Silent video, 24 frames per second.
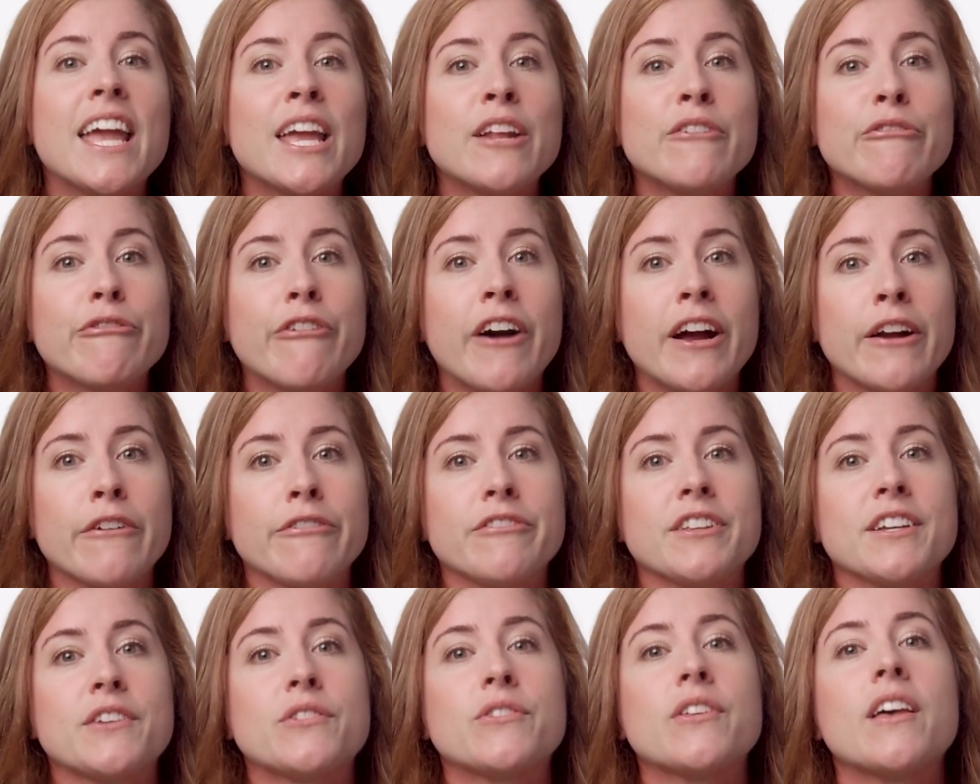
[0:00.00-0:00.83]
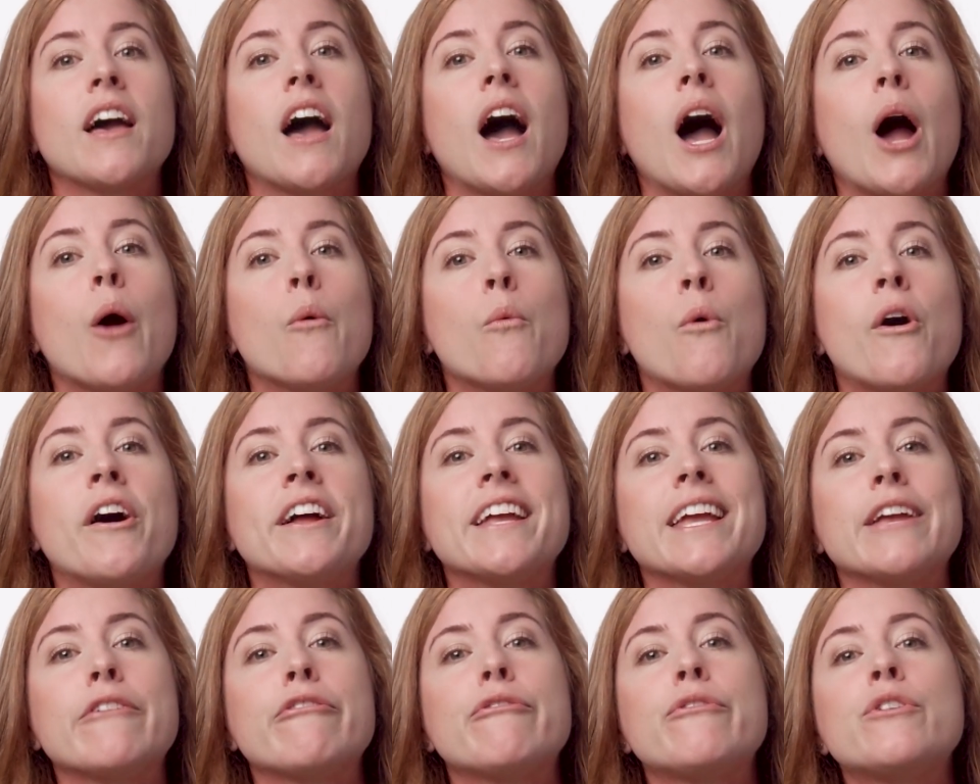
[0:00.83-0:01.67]
In Fireflix, I
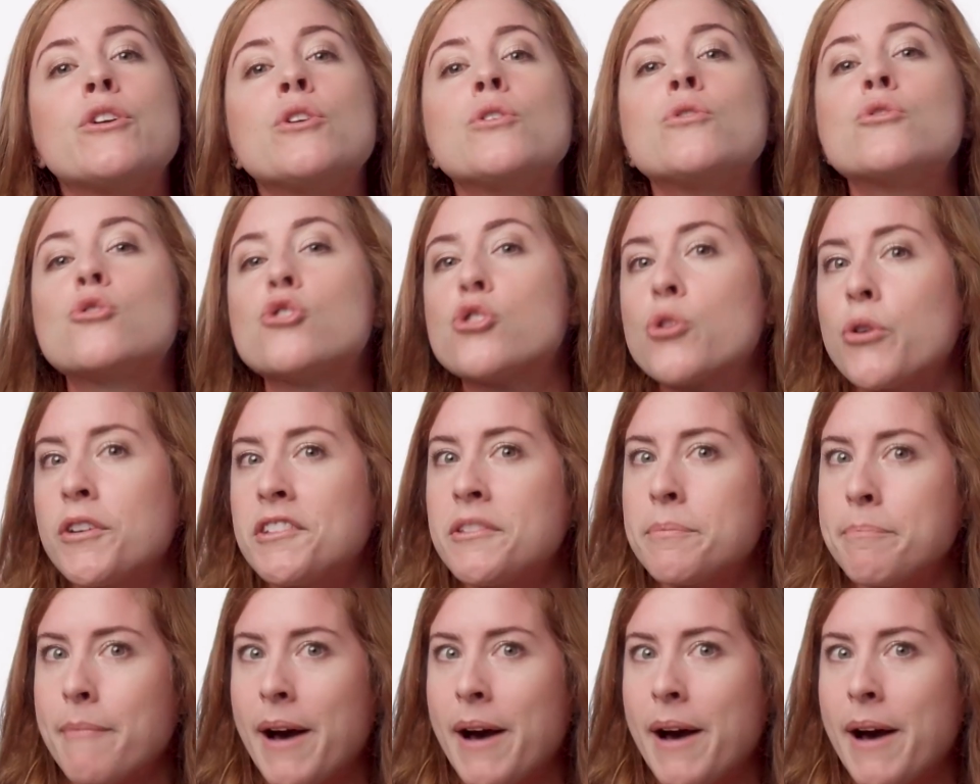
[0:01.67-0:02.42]
want a few choice